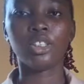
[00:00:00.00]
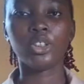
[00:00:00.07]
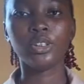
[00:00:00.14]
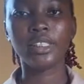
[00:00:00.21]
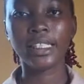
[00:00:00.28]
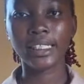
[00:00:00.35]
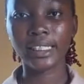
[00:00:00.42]
Good
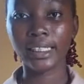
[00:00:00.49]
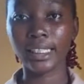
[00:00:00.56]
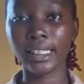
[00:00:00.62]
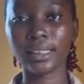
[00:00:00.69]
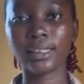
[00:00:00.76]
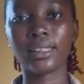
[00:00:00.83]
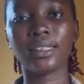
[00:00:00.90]
day,
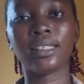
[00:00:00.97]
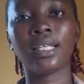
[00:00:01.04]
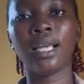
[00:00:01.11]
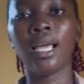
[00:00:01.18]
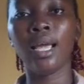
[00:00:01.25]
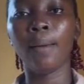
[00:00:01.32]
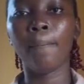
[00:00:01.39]
class.
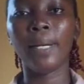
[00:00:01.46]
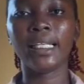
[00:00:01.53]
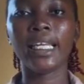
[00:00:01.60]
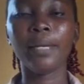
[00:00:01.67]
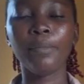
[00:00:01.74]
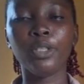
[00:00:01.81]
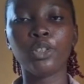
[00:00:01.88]
My name
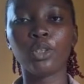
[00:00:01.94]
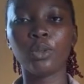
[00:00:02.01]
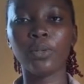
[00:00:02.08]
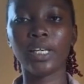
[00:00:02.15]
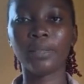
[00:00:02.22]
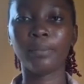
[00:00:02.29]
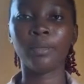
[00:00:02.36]
is
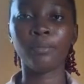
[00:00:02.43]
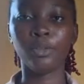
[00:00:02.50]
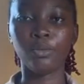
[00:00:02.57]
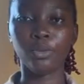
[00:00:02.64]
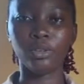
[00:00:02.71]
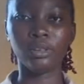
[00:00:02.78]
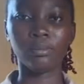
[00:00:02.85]
Oluwagemi
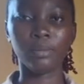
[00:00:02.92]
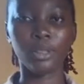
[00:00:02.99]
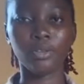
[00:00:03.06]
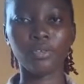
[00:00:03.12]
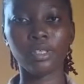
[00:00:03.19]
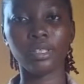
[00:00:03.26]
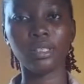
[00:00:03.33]
Rosemary
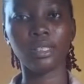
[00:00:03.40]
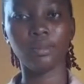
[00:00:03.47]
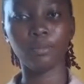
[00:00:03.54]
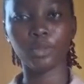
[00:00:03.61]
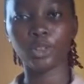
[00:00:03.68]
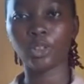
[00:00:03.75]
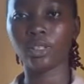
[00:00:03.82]

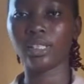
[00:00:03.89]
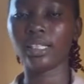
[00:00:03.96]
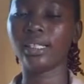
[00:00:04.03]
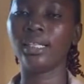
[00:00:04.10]
Mosola.